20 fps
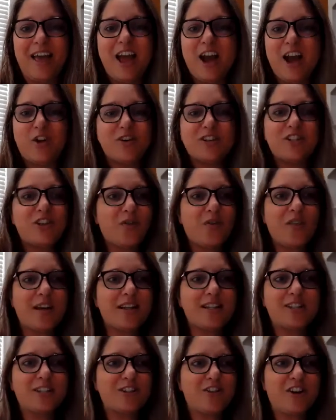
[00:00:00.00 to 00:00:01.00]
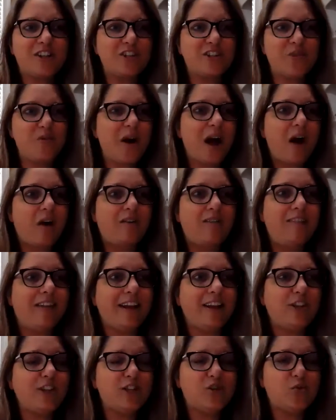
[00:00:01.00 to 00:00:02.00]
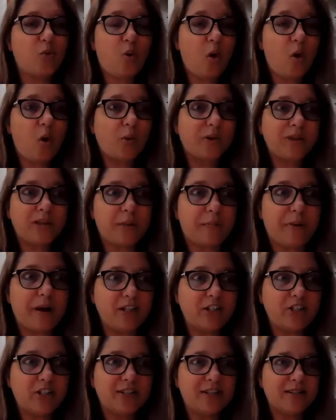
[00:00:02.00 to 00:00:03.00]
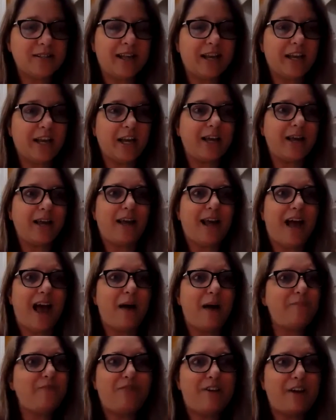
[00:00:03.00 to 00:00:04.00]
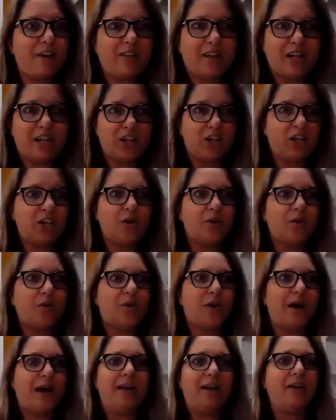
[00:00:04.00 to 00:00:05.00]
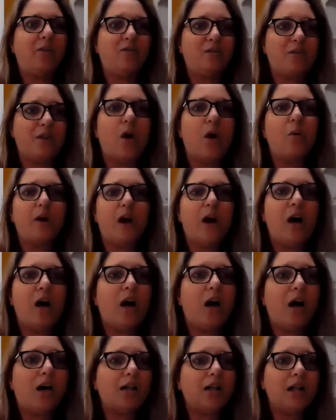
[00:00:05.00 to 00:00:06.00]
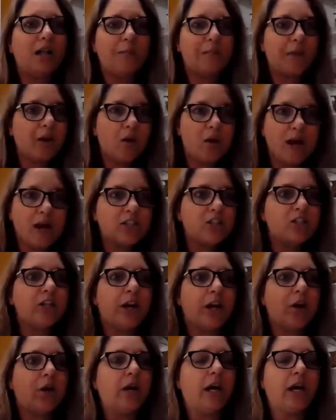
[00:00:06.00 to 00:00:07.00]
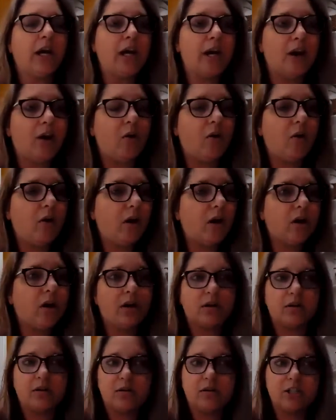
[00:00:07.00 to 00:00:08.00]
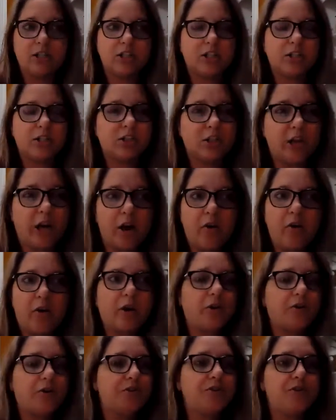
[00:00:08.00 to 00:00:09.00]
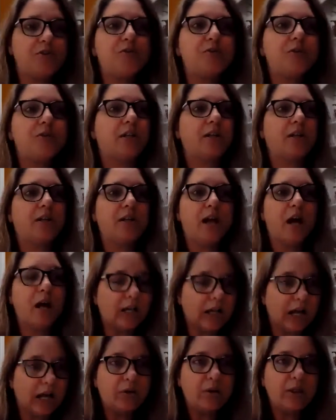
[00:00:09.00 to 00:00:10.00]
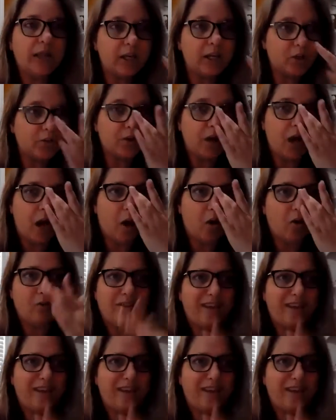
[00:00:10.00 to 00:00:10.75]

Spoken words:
Chris, don't let it stress you out. Like, just roll with the punches. Like, I'm fairly new. I don't know it all. Let me go ask Sherry or Sharon or Susan, and I'll let you know.